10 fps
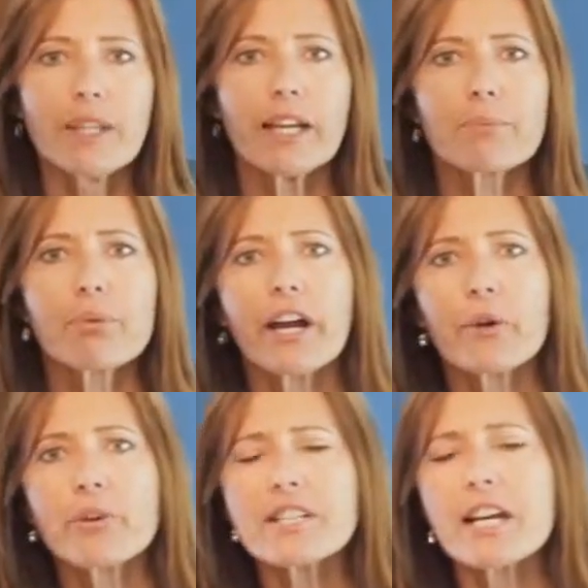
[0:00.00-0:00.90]
and
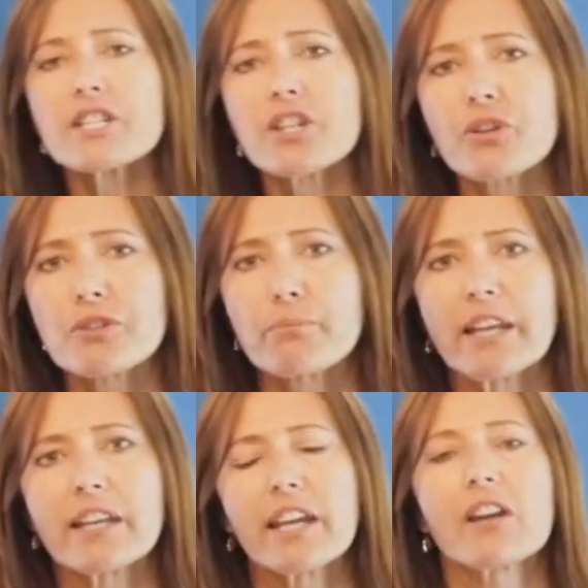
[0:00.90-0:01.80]
prioritizing your
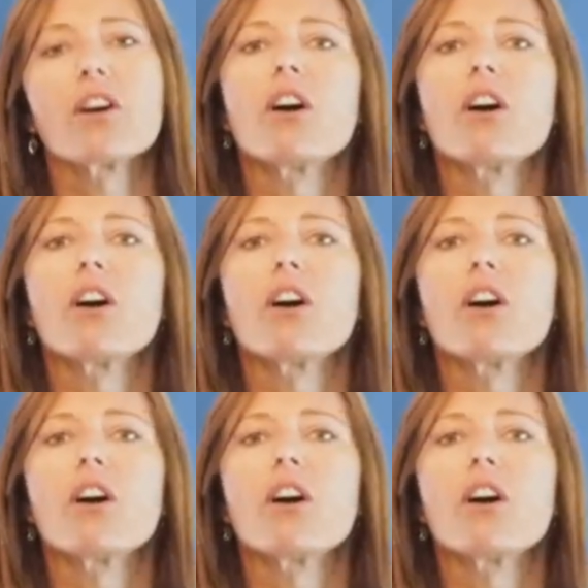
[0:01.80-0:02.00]
spending